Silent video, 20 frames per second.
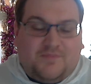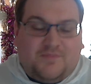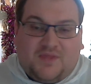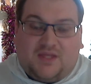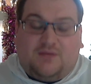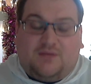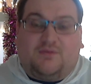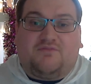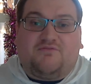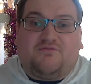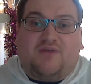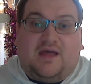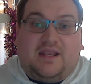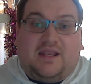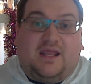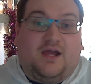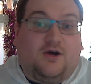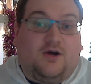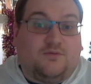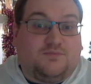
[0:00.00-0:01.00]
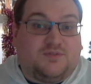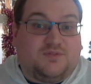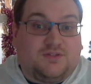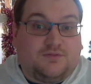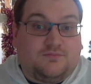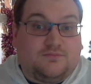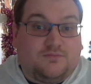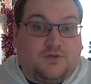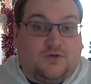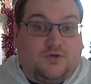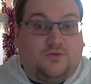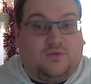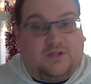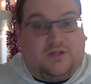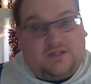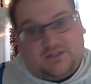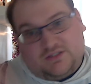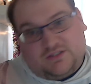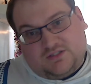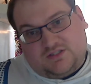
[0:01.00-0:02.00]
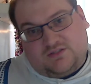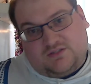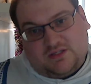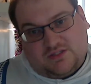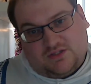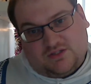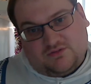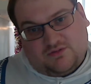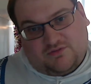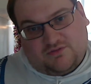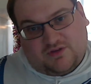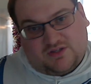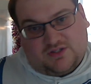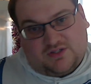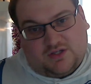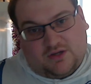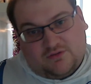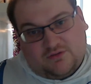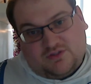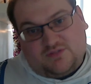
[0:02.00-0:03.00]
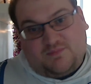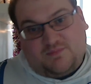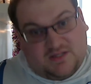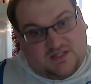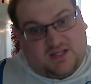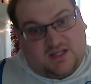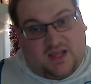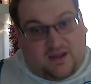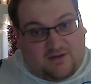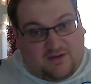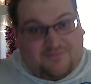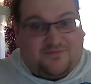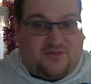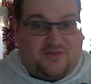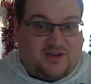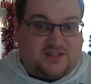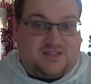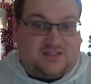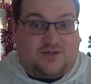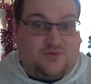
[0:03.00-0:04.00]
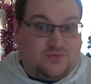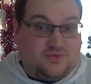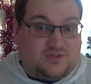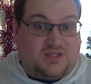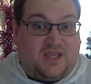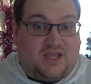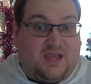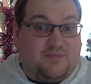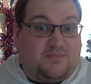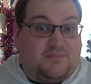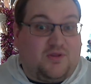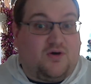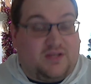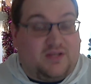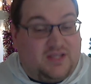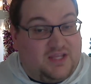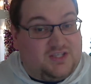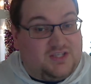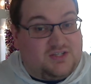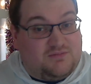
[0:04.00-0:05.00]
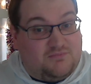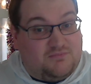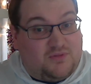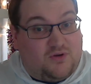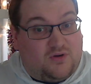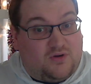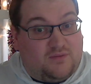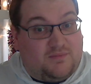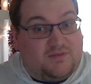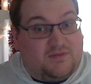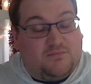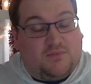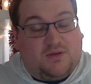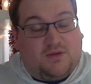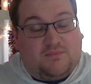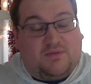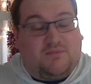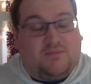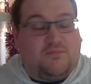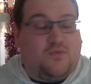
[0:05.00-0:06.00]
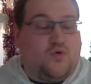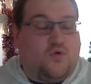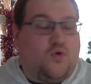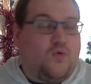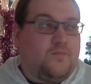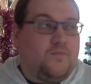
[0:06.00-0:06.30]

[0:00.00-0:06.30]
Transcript: Anyway, the fan helps cooling, because the faster you go, it spins the air up faster, cools the air block and the engine block a bit more.